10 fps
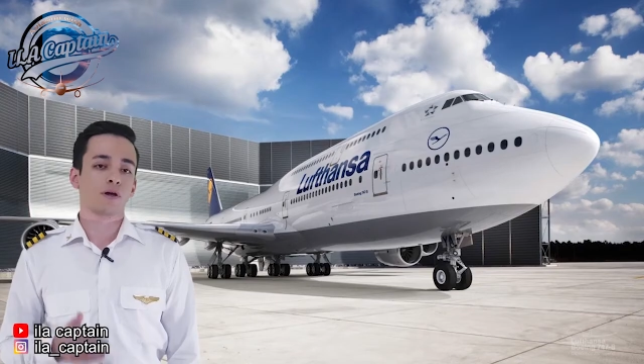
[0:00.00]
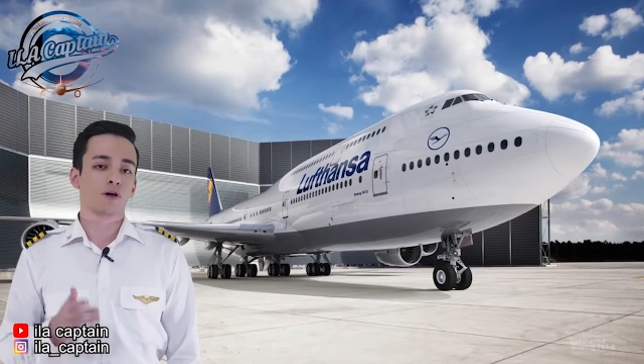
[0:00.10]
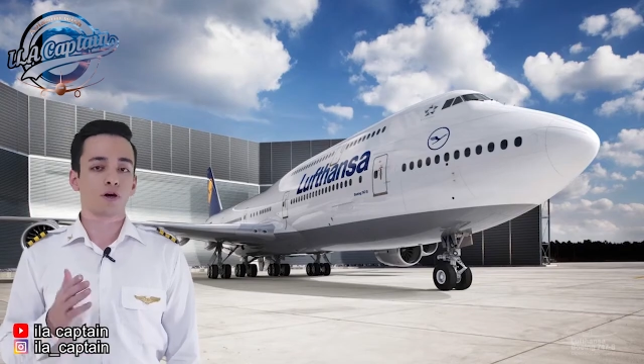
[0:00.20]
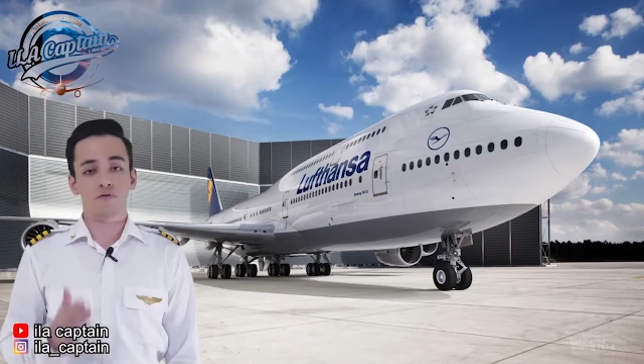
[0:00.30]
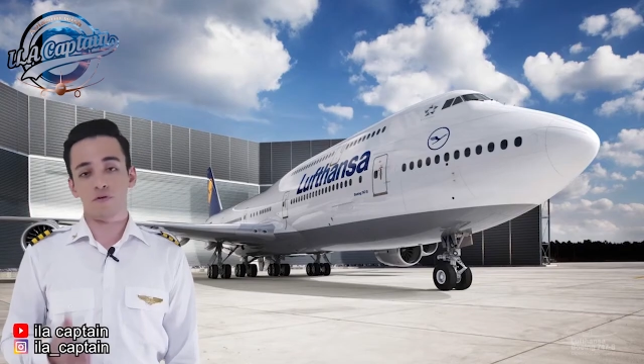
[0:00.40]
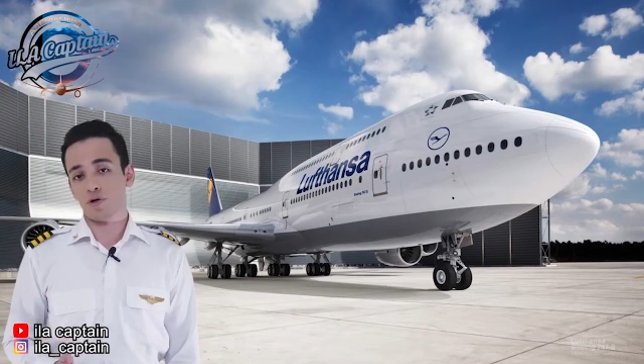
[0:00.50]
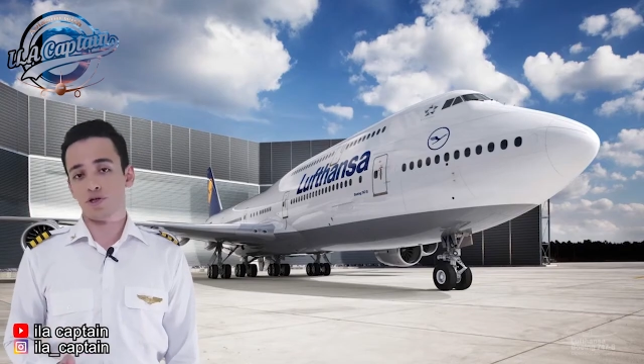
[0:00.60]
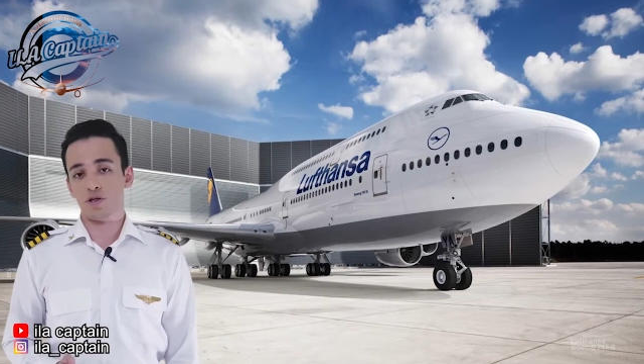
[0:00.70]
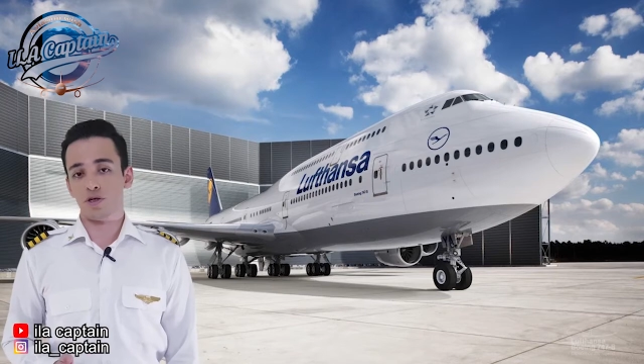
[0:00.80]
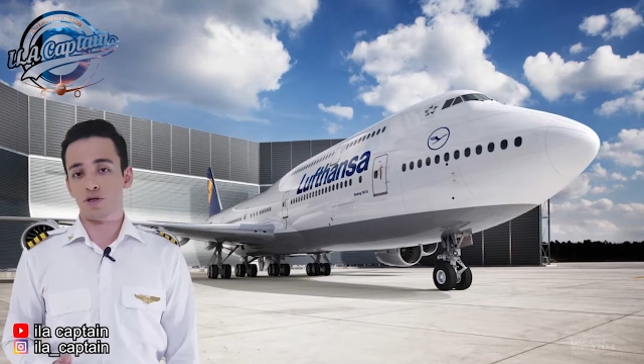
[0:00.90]

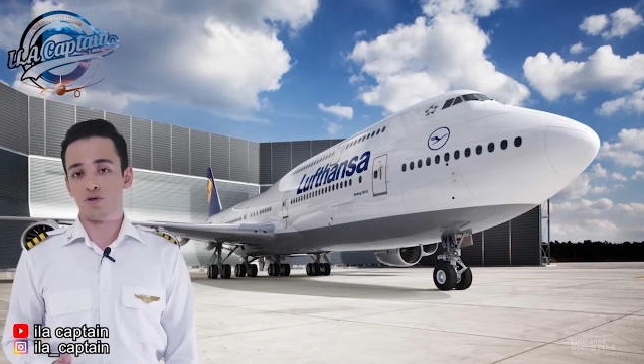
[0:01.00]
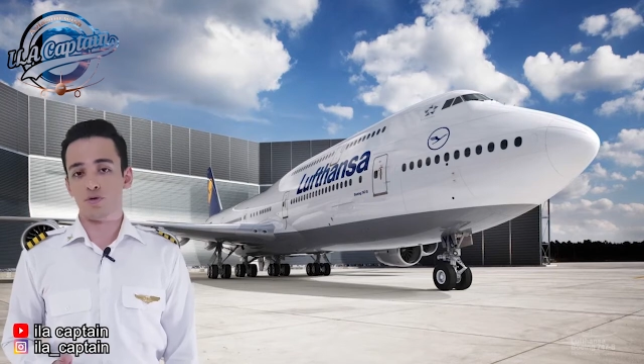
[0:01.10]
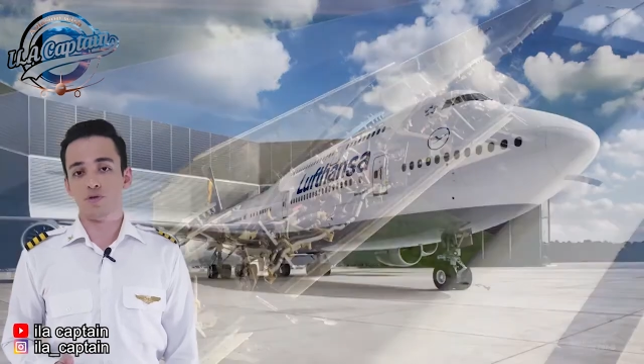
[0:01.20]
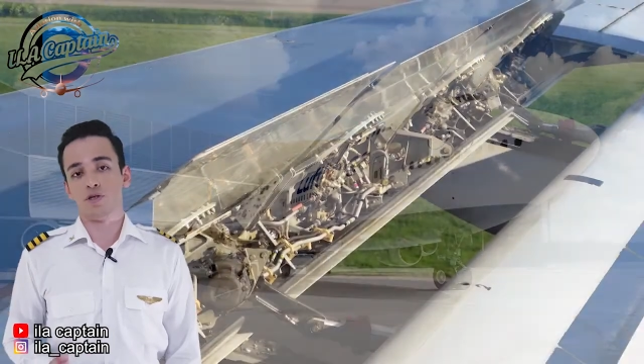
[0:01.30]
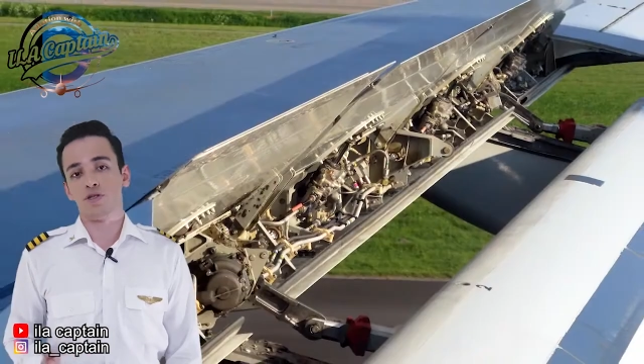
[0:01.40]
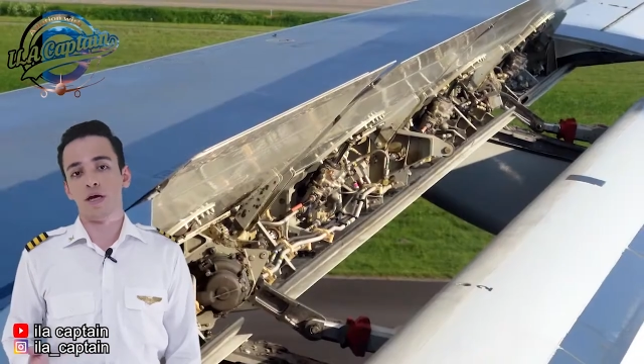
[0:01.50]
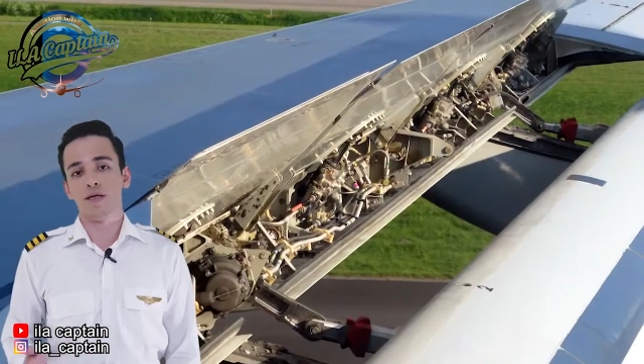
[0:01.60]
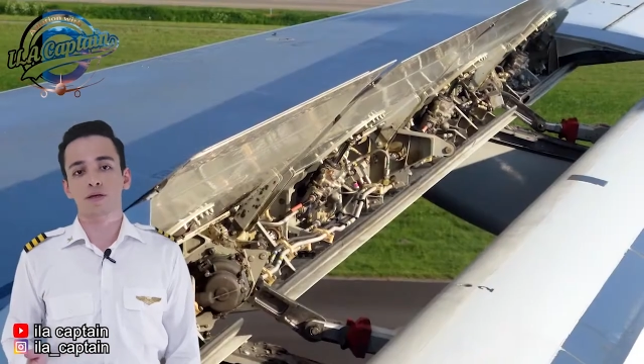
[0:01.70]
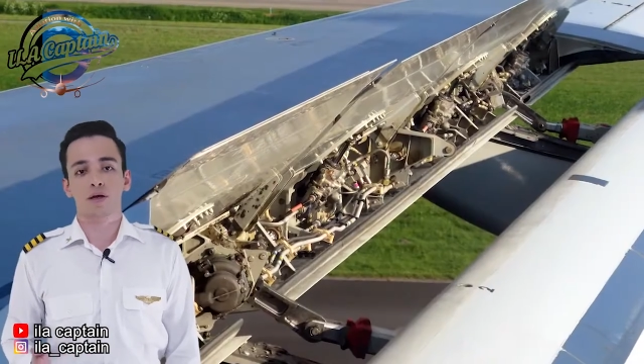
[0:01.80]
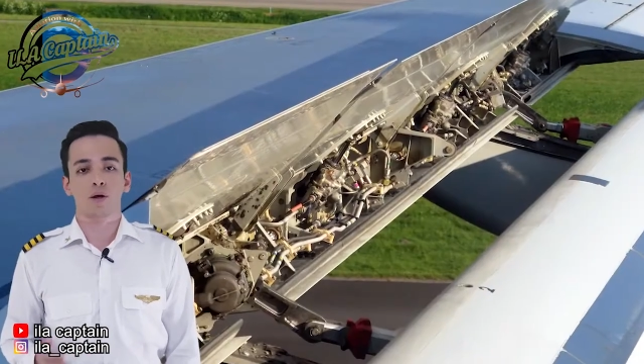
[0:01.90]
configuration issues such
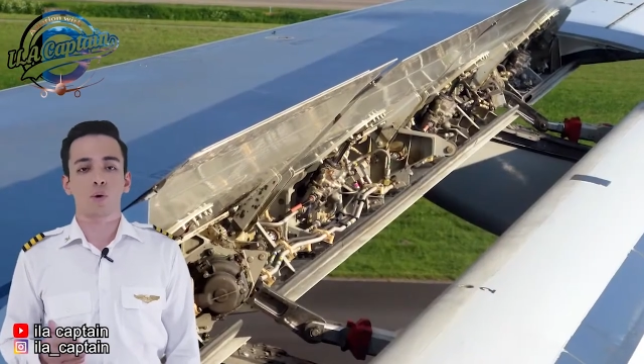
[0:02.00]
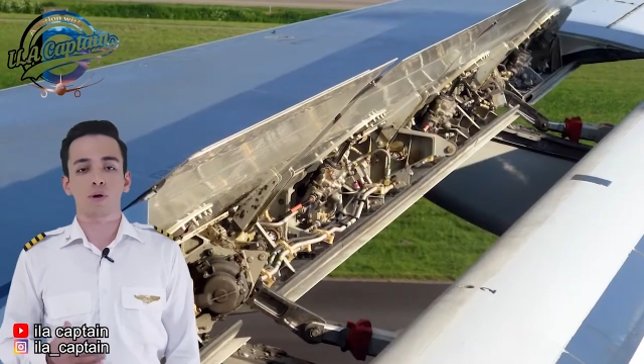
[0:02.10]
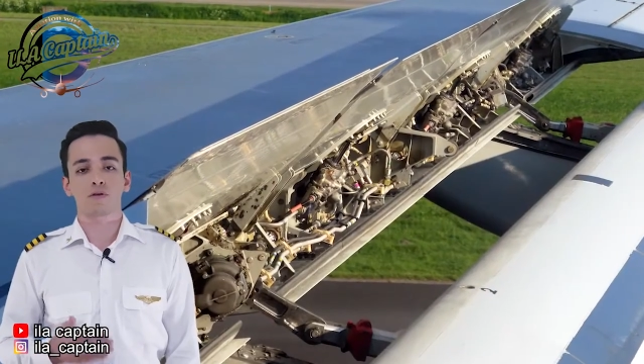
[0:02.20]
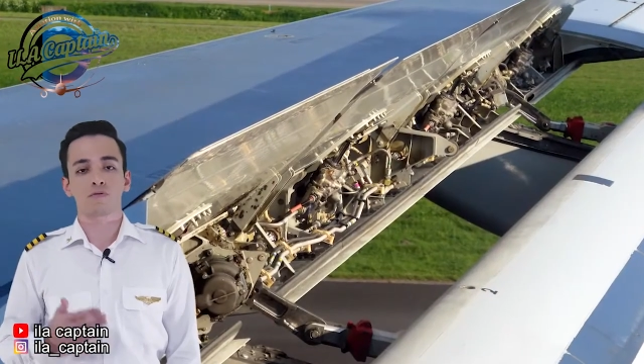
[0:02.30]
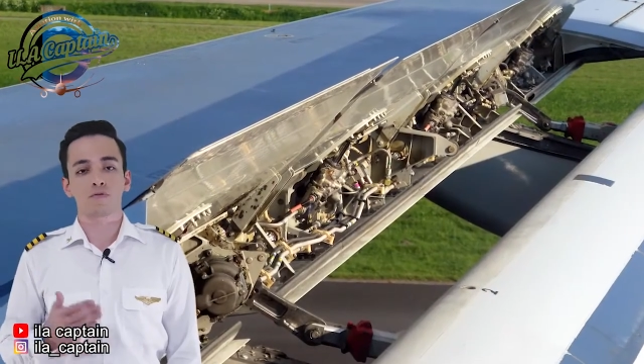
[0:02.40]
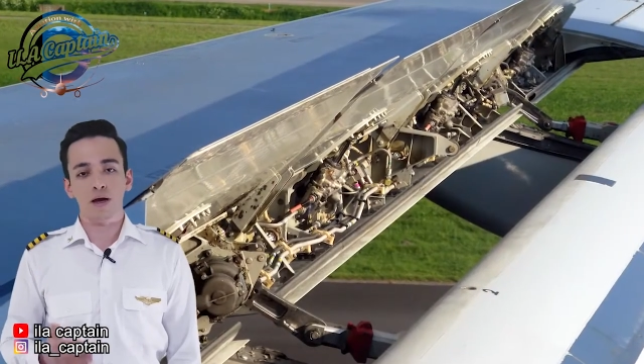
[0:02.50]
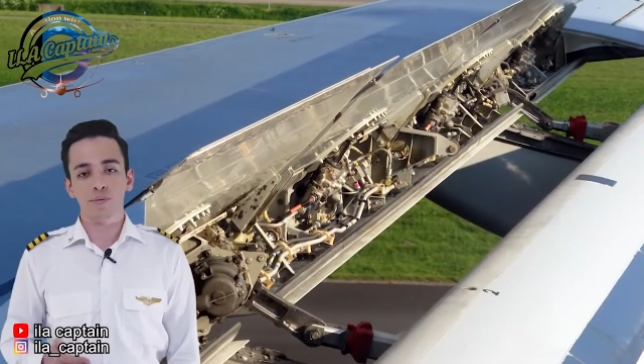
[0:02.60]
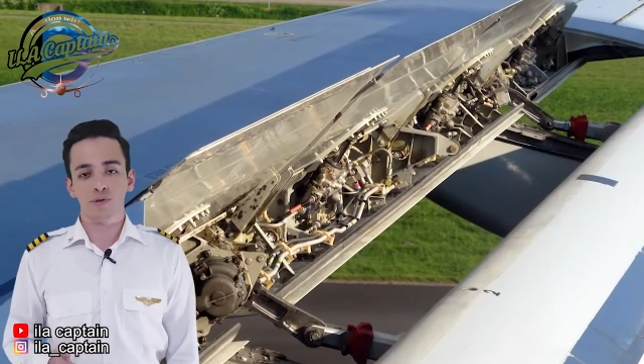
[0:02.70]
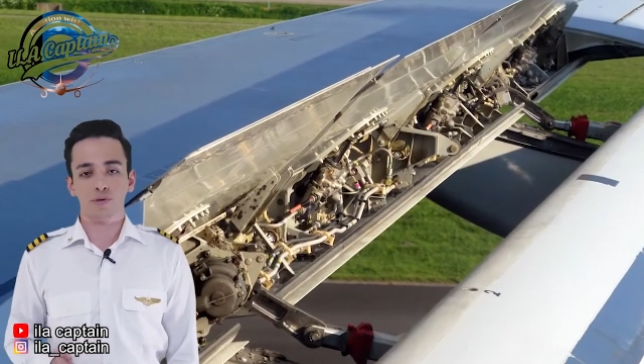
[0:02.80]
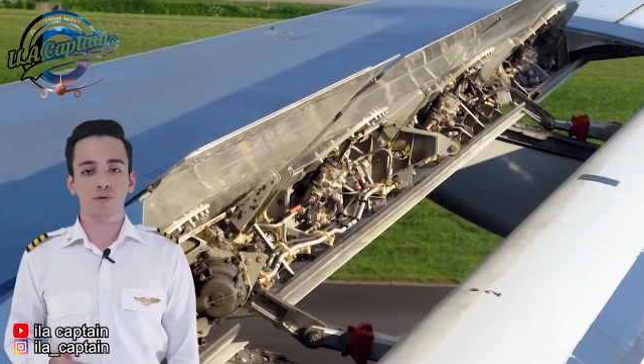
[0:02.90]
as when
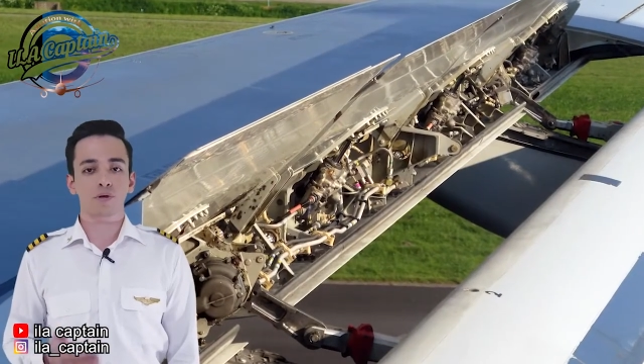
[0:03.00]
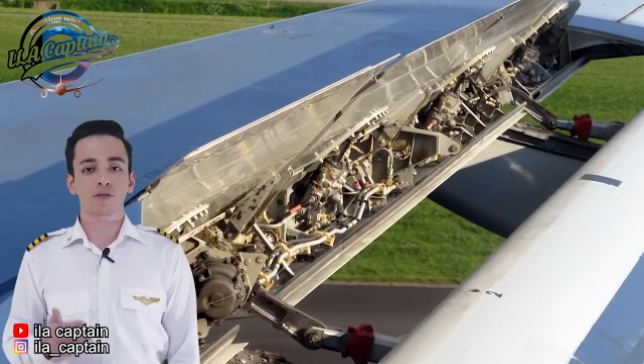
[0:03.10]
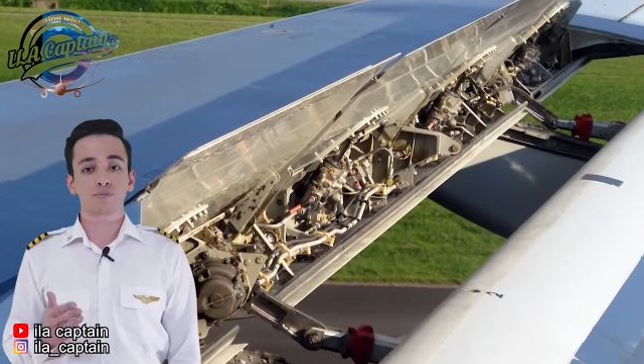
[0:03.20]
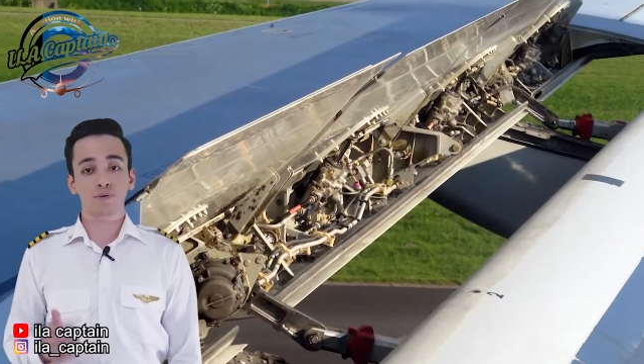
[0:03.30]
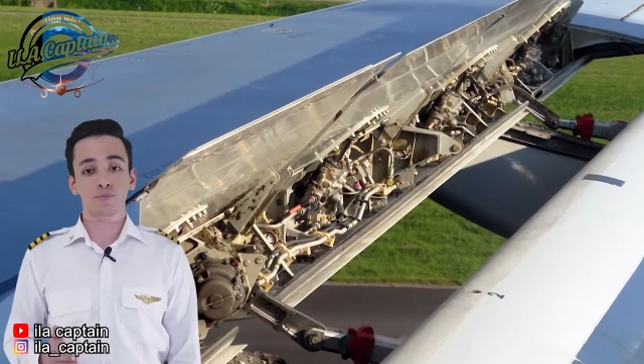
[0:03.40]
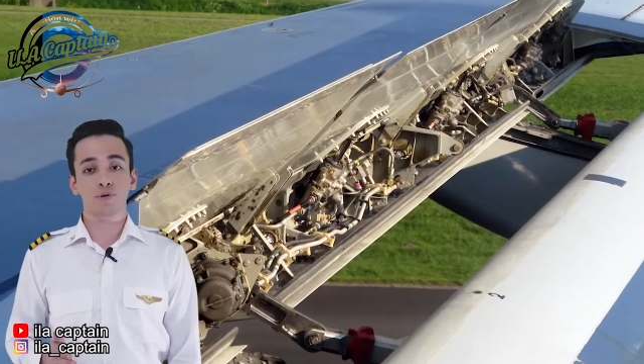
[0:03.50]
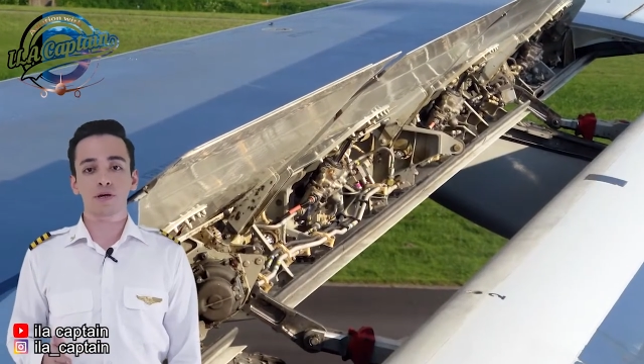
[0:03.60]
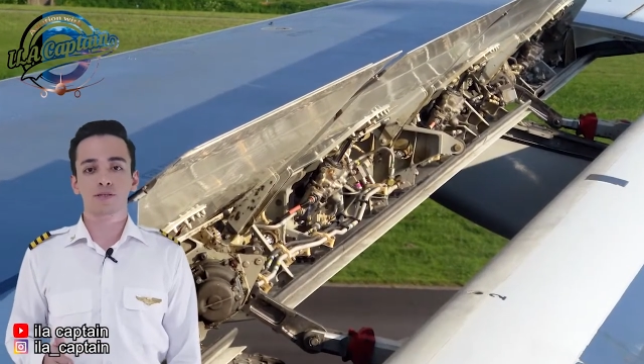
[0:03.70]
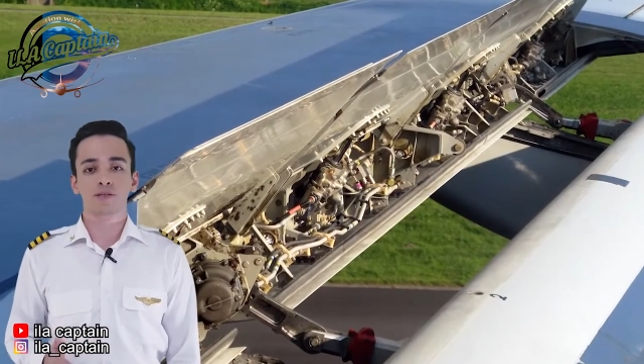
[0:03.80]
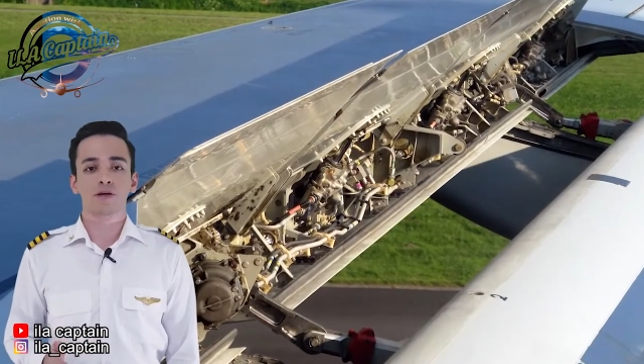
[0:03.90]
flaps or speed
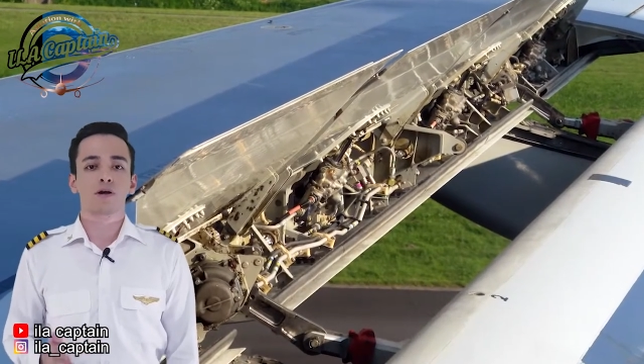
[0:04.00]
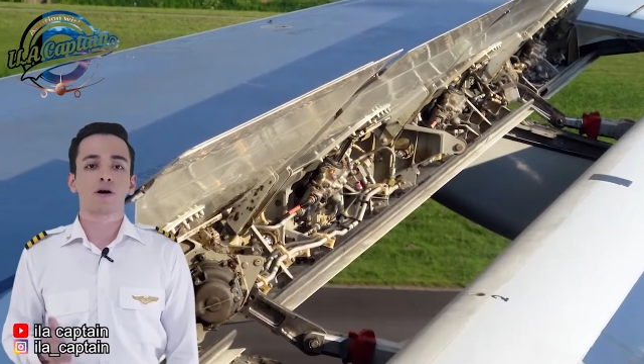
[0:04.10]
brakes